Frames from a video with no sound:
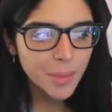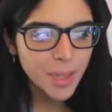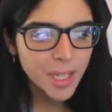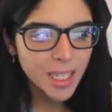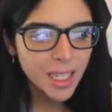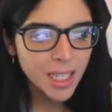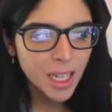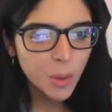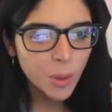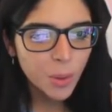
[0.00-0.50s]

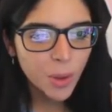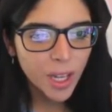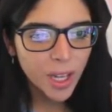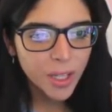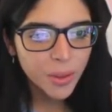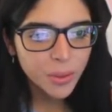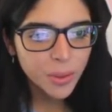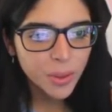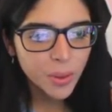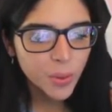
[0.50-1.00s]
And now I
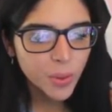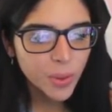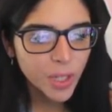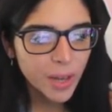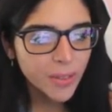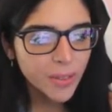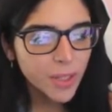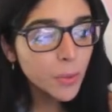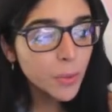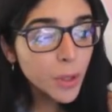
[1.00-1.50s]
don't know if we
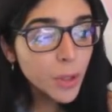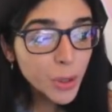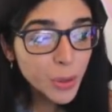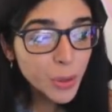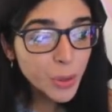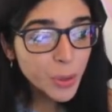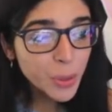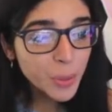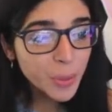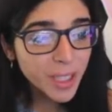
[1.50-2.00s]
have any
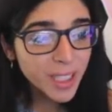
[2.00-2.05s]
room.